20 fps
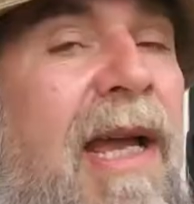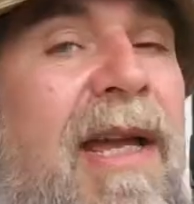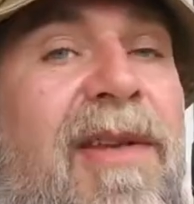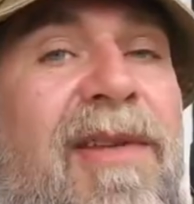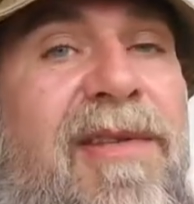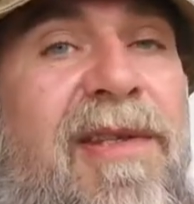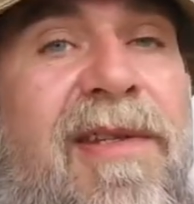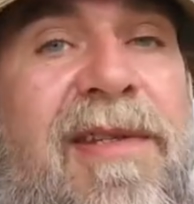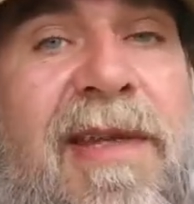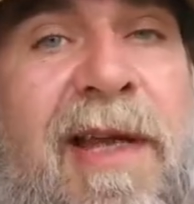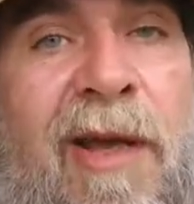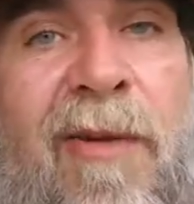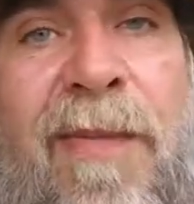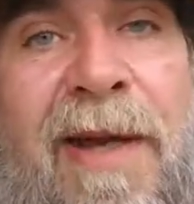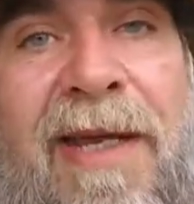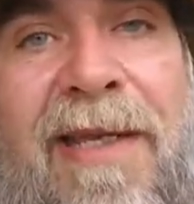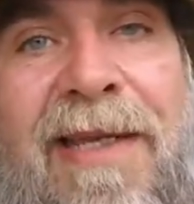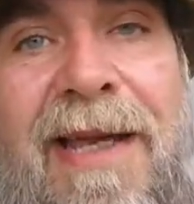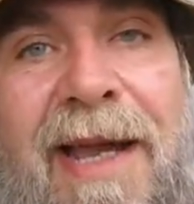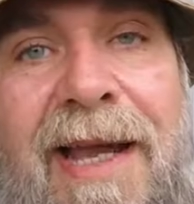I used to tell
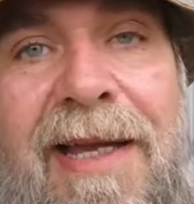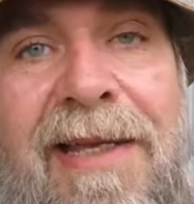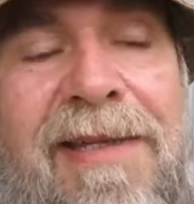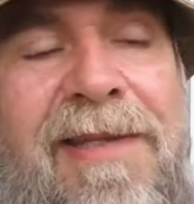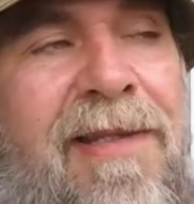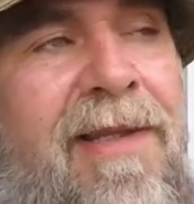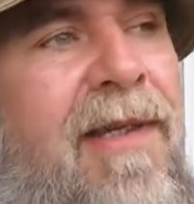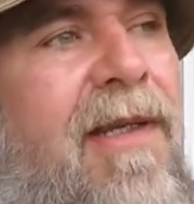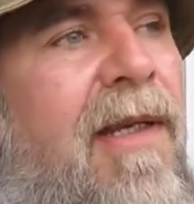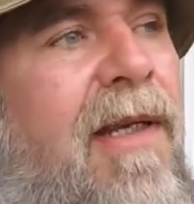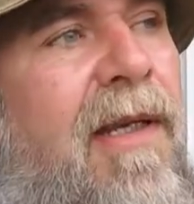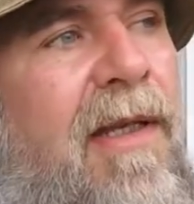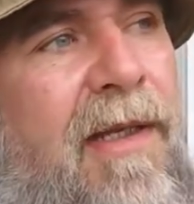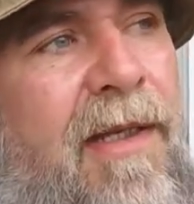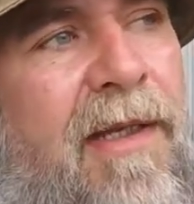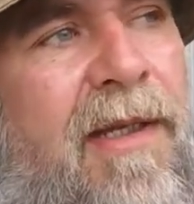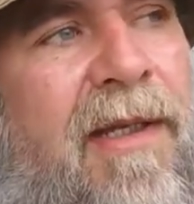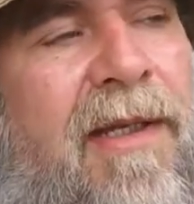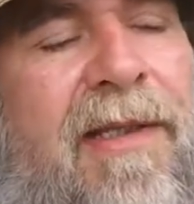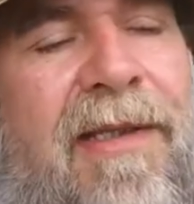my guys,
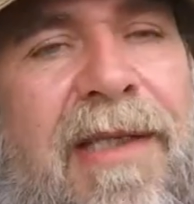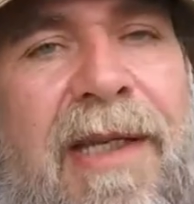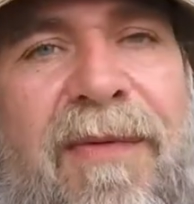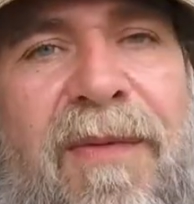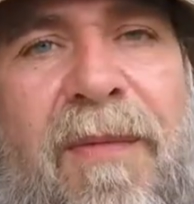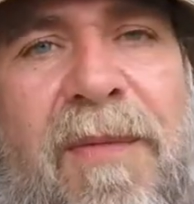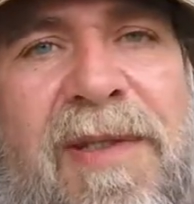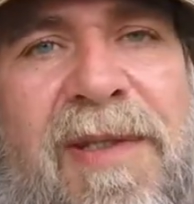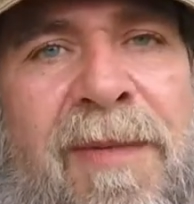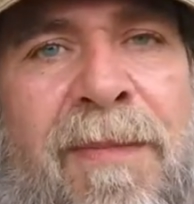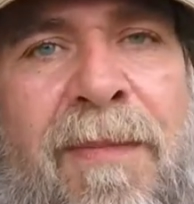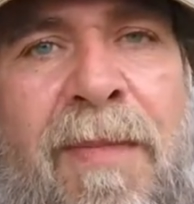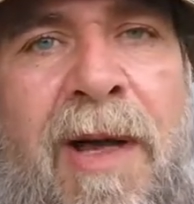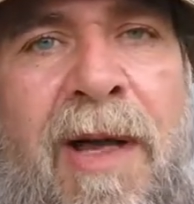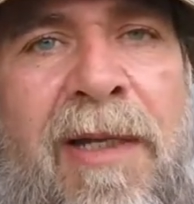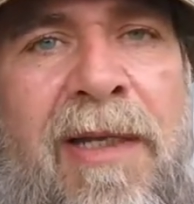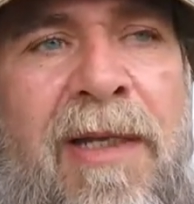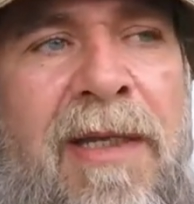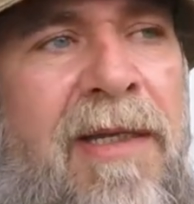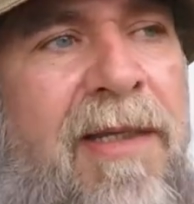give them some
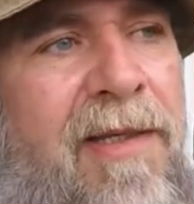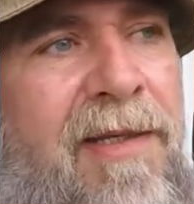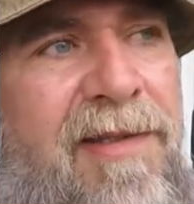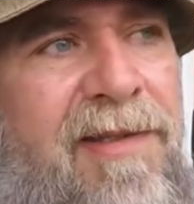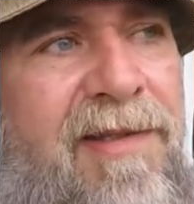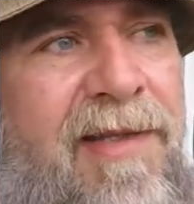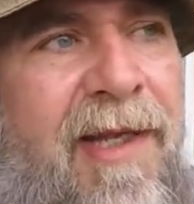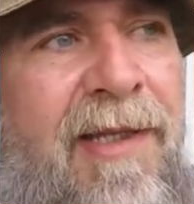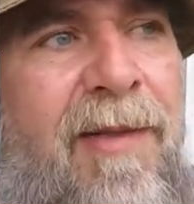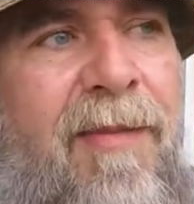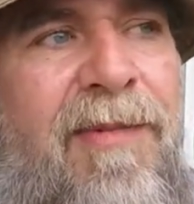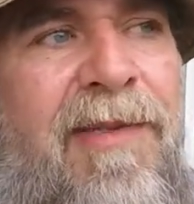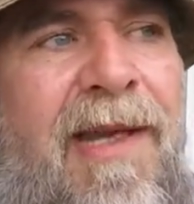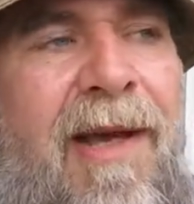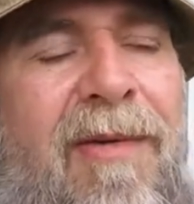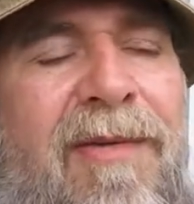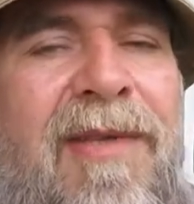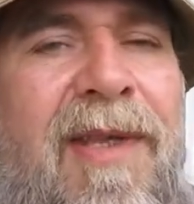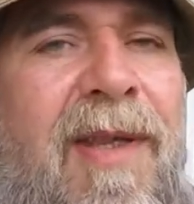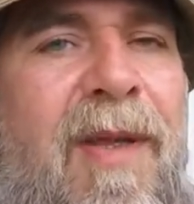money, send them
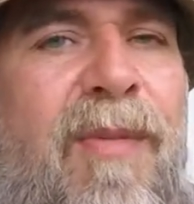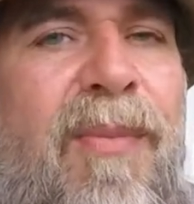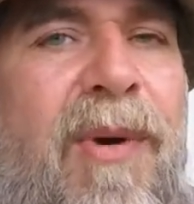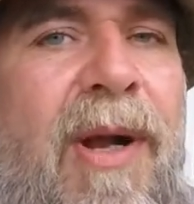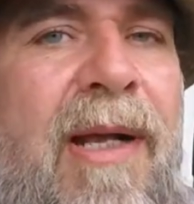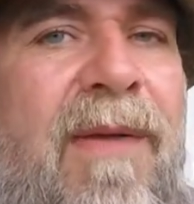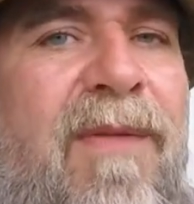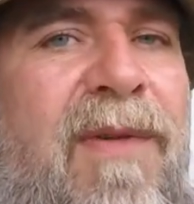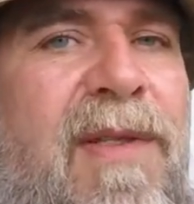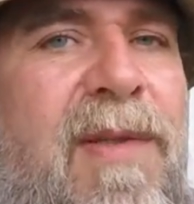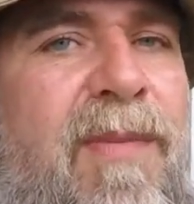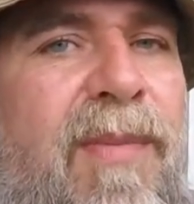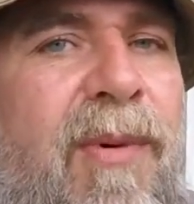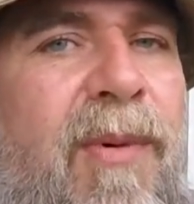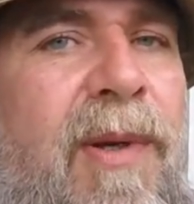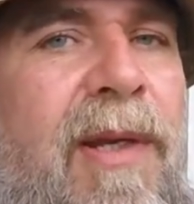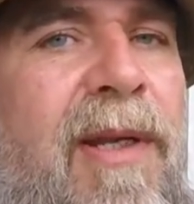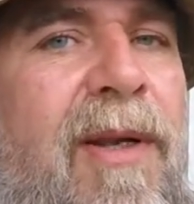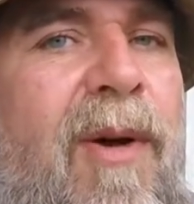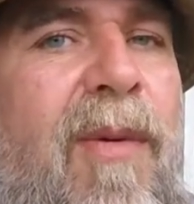down to the breakfast
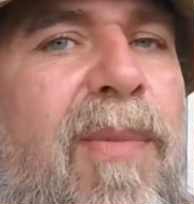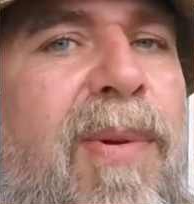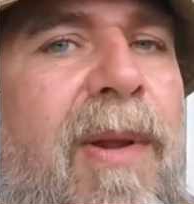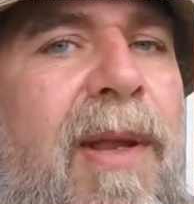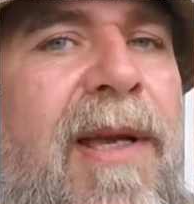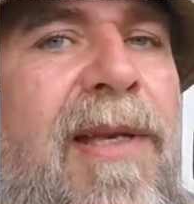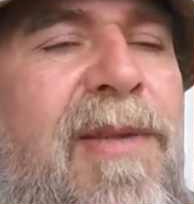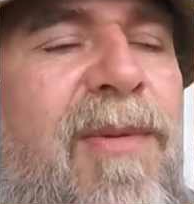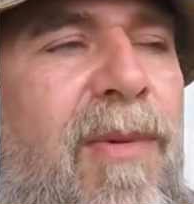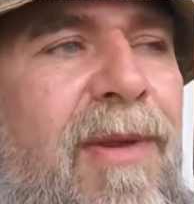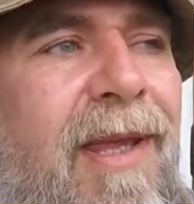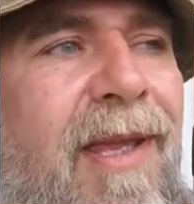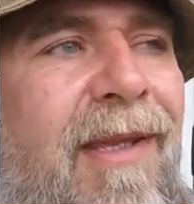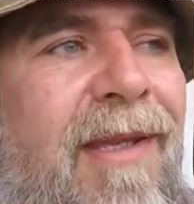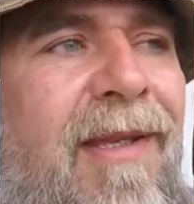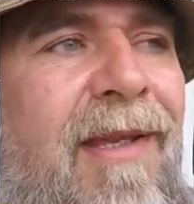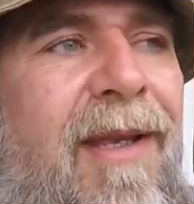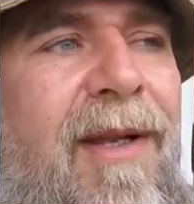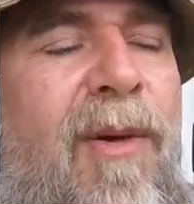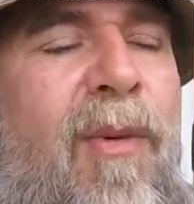burrito place where they
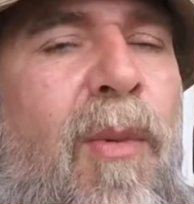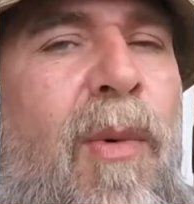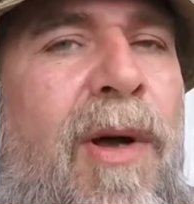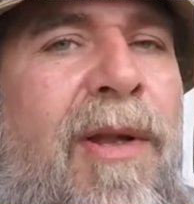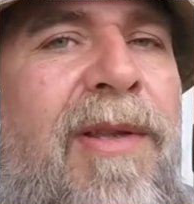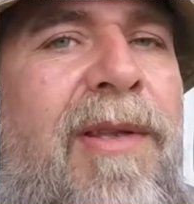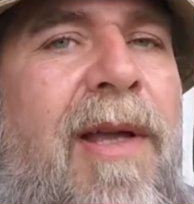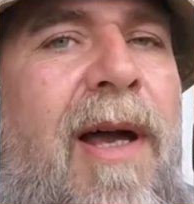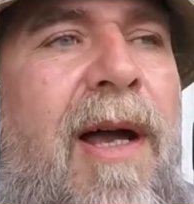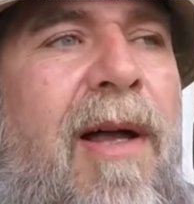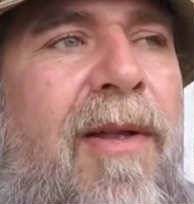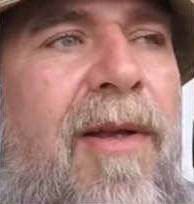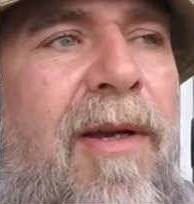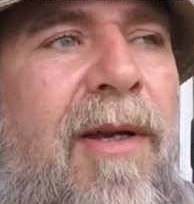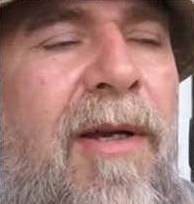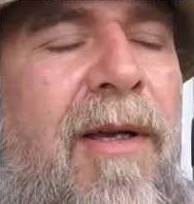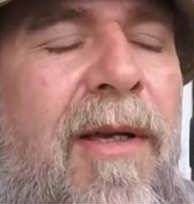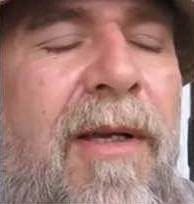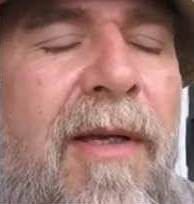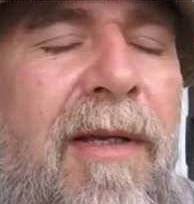can get a $1